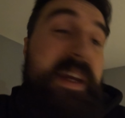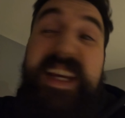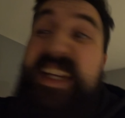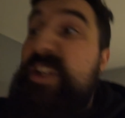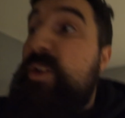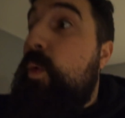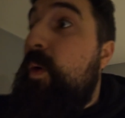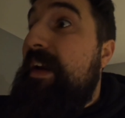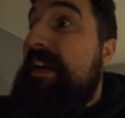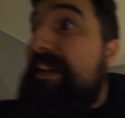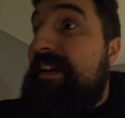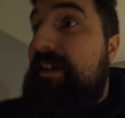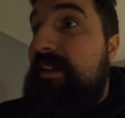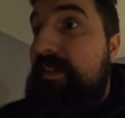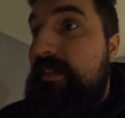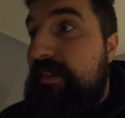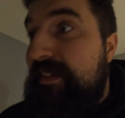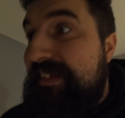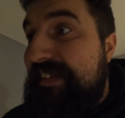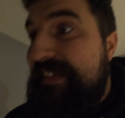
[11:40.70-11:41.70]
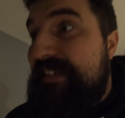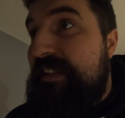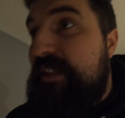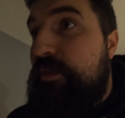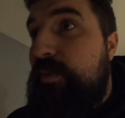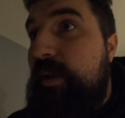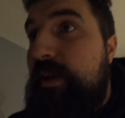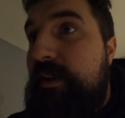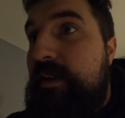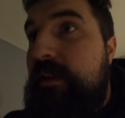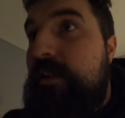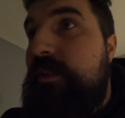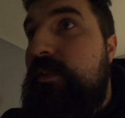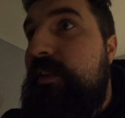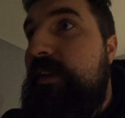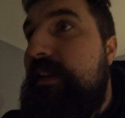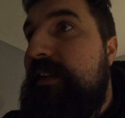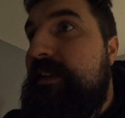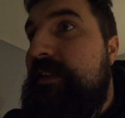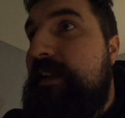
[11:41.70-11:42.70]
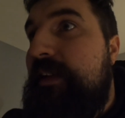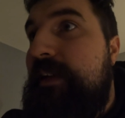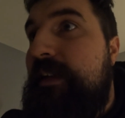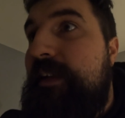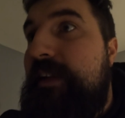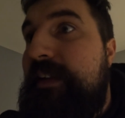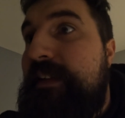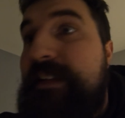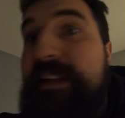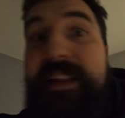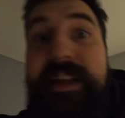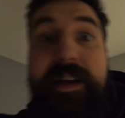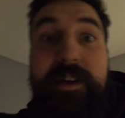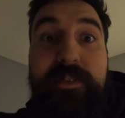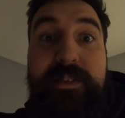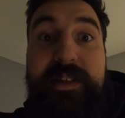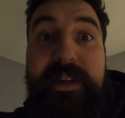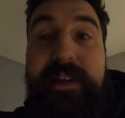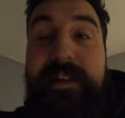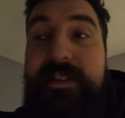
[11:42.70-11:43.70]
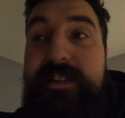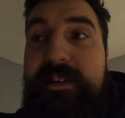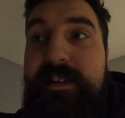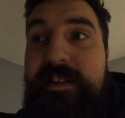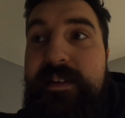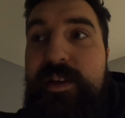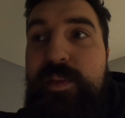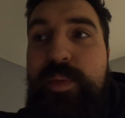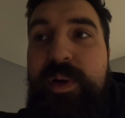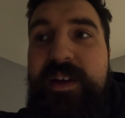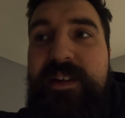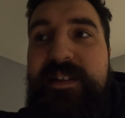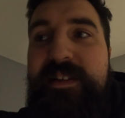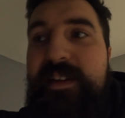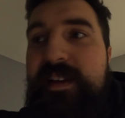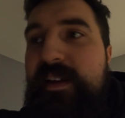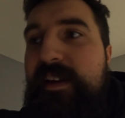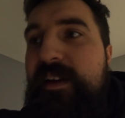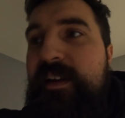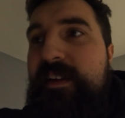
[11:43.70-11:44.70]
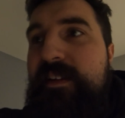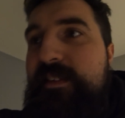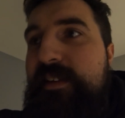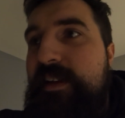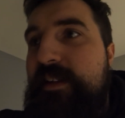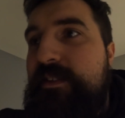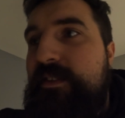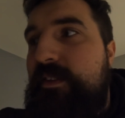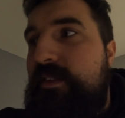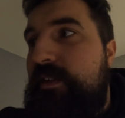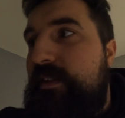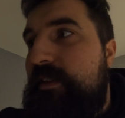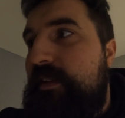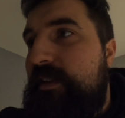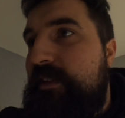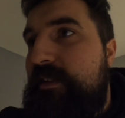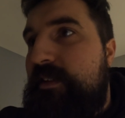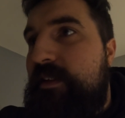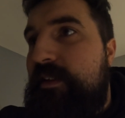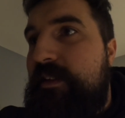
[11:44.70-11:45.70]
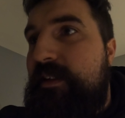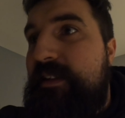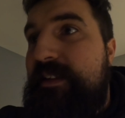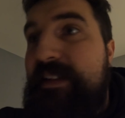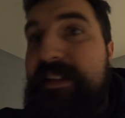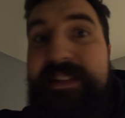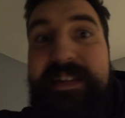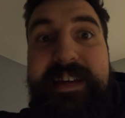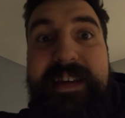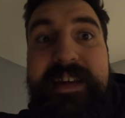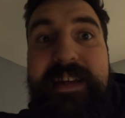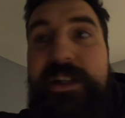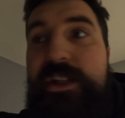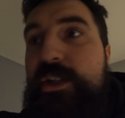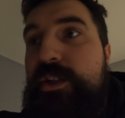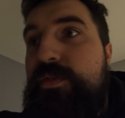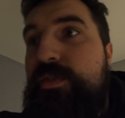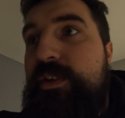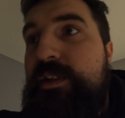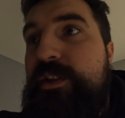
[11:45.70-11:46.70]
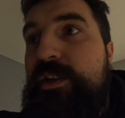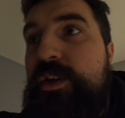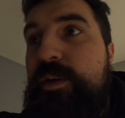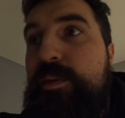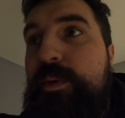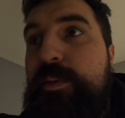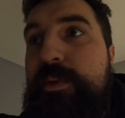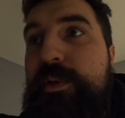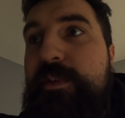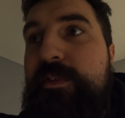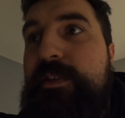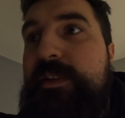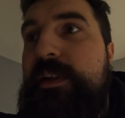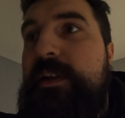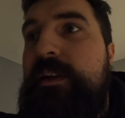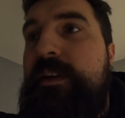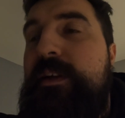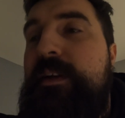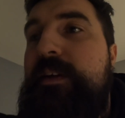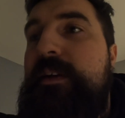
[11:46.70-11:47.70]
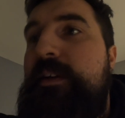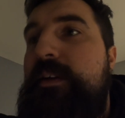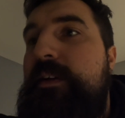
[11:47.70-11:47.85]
It's quicker, the test is quicker. So if you do this as a live test, you press test on your tester and it takes ages for it to come up with the result.